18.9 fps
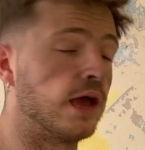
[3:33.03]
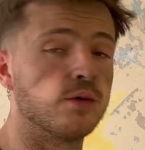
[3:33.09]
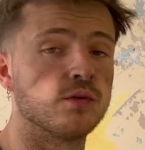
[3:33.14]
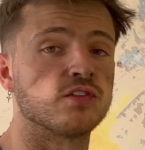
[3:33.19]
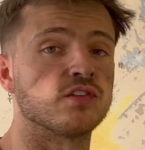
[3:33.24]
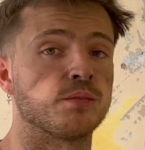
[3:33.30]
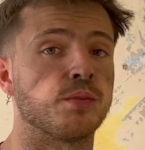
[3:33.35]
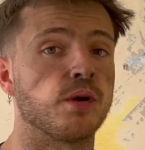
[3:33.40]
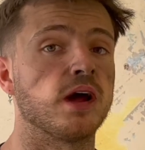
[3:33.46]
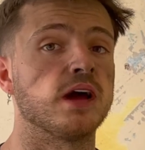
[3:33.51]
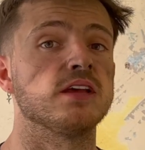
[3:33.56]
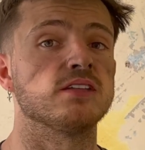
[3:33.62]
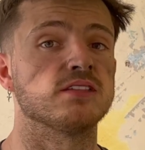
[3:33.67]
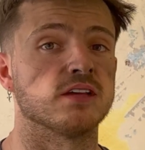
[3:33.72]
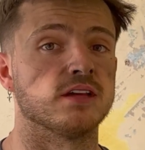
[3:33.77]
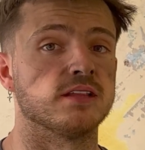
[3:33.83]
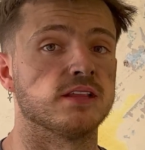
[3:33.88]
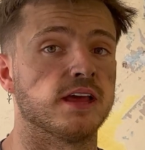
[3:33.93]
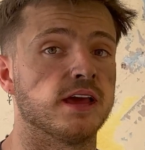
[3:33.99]
was
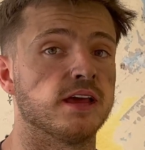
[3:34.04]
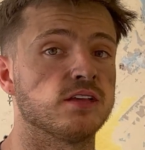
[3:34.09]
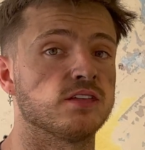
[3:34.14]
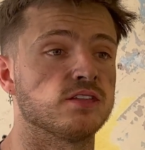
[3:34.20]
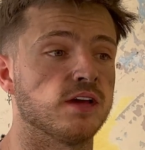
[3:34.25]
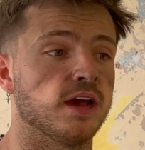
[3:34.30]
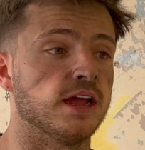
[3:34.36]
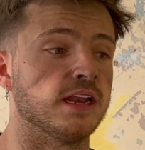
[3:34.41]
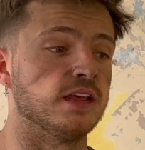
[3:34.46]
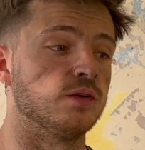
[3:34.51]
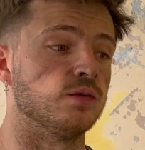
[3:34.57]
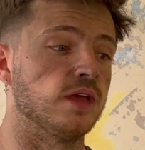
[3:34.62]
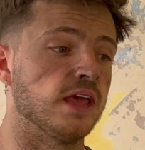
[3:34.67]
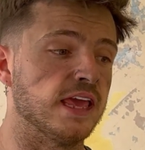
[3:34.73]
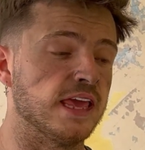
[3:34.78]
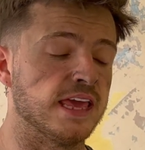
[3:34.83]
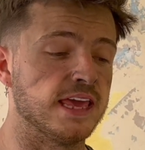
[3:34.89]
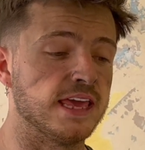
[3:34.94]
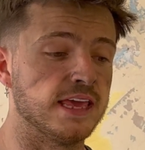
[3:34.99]
surprised at this, and
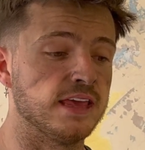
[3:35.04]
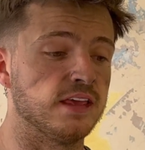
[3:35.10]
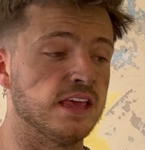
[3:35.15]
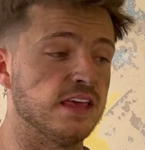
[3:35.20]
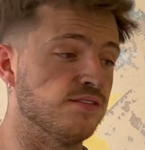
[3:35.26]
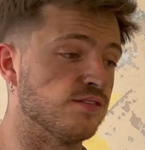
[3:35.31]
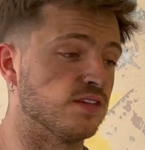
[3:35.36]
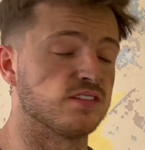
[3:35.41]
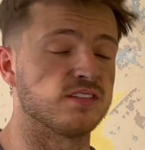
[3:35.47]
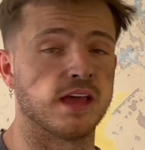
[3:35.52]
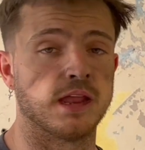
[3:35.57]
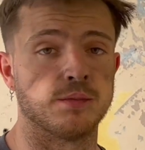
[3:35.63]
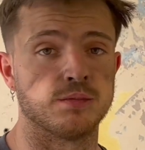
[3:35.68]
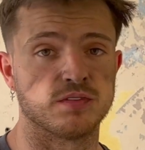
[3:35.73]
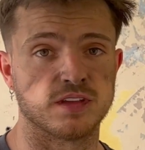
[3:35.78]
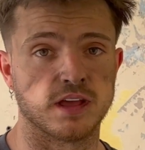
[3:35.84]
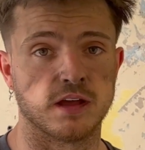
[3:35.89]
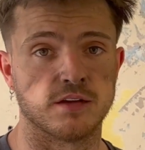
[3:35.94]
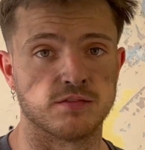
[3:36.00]
he even said
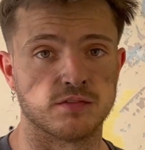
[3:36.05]
himself,